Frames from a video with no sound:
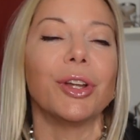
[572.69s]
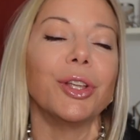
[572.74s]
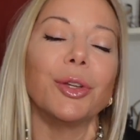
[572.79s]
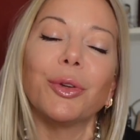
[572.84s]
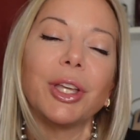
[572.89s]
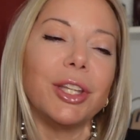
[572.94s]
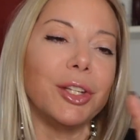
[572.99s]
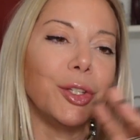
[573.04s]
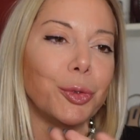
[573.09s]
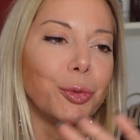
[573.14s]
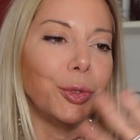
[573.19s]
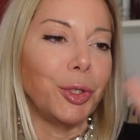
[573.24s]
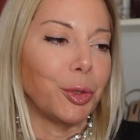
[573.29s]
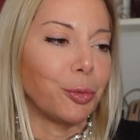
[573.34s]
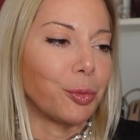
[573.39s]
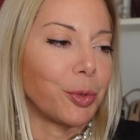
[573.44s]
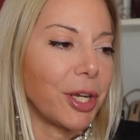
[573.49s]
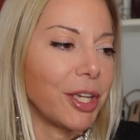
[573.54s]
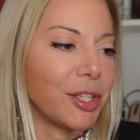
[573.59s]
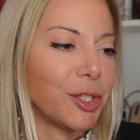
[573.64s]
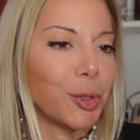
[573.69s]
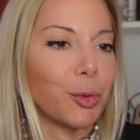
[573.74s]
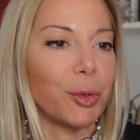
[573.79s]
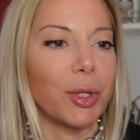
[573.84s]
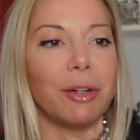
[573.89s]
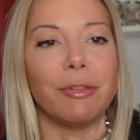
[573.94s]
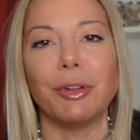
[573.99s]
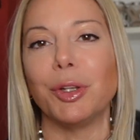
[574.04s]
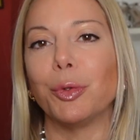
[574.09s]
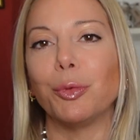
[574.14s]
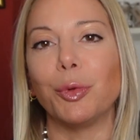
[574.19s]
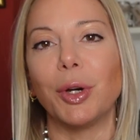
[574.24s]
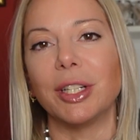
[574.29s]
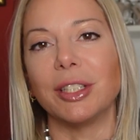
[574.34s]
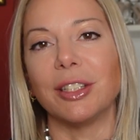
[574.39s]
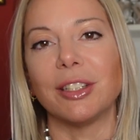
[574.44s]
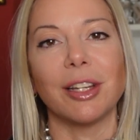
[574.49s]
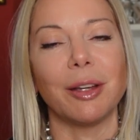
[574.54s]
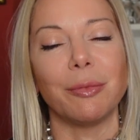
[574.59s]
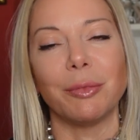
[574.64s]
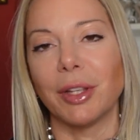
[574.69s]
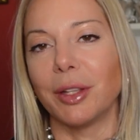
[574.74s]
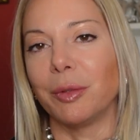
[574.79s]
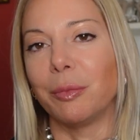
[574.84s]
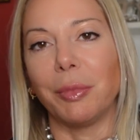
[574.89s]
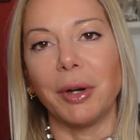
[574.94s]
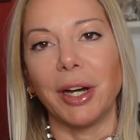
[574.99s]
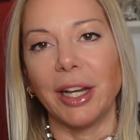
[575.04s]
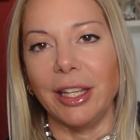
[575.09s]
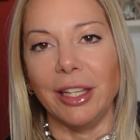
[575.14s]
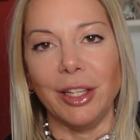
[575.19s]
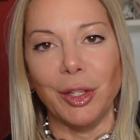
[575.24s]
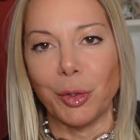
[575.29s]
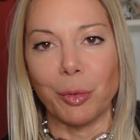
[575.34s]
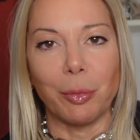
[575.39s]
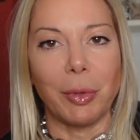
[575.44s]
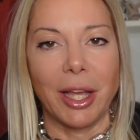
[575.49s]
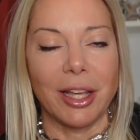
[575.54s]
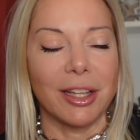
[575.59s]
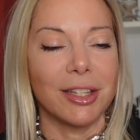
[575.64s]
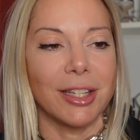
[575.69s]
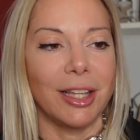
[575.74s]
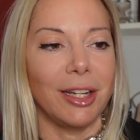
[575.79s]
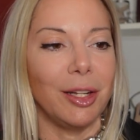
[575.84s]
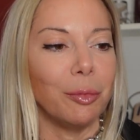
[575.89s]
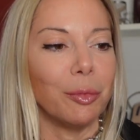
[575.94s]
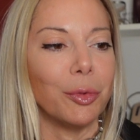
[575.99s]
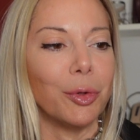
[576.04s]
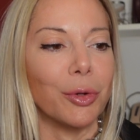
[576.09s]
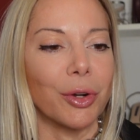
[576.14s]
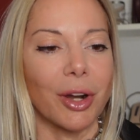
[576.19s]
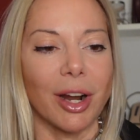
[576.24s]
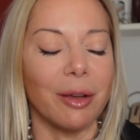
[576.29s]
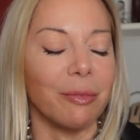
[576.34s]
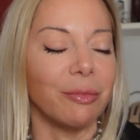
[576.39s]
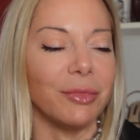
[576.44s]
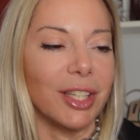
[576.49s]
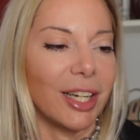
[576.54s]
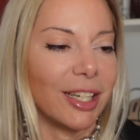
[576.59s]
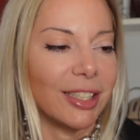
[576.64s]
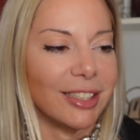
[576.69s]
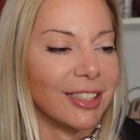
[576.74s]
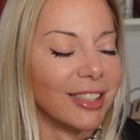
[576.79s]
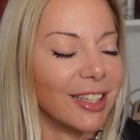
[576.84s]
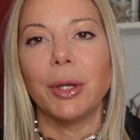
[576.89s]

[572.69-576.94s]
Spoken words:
You can do with your prices whatever you want. I'm not buying your bags anymore. I'm done.